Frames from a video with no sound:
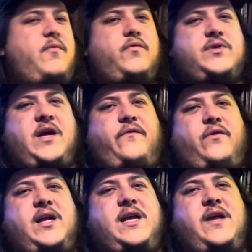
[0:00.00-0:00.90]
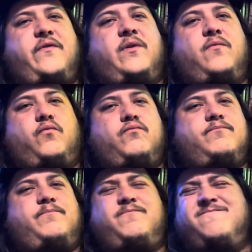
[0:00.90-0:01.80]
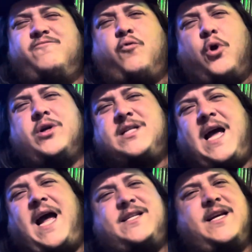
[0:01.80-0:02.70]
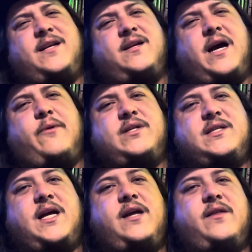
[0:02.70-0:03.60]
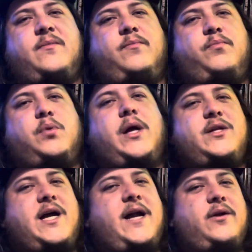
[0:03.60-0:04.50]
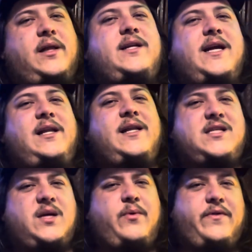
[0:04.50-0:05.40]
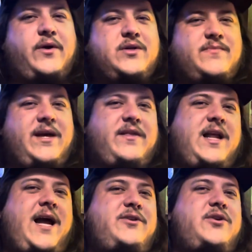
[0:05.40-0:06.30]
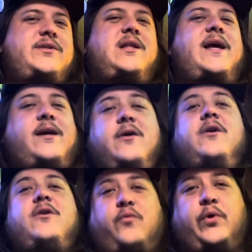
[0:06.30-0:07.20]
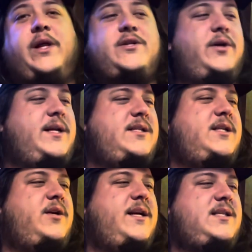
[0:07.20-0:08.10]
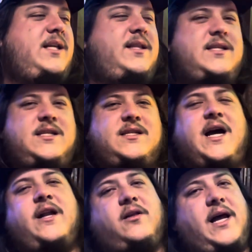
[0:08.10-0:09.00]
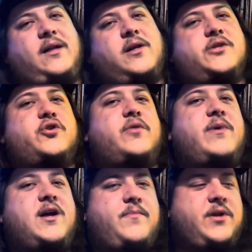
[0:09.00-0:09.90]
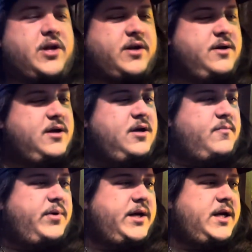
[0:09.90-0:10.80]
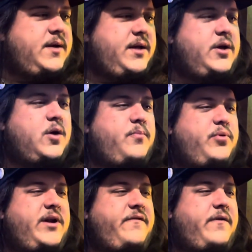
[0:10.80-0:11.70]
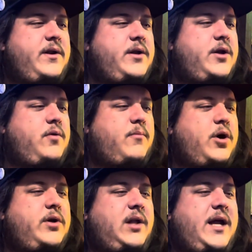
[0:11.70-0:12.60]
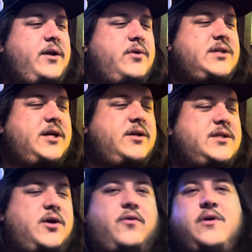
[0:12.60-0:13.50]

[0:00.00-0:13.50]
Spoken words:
definitely even worse acting, I would say, than Blood Diner. At least some of those method actors like really took it serious. Like, this is kind of lackluster in my opinion, but you know, pretty fun. You know, Martin Landau's here, so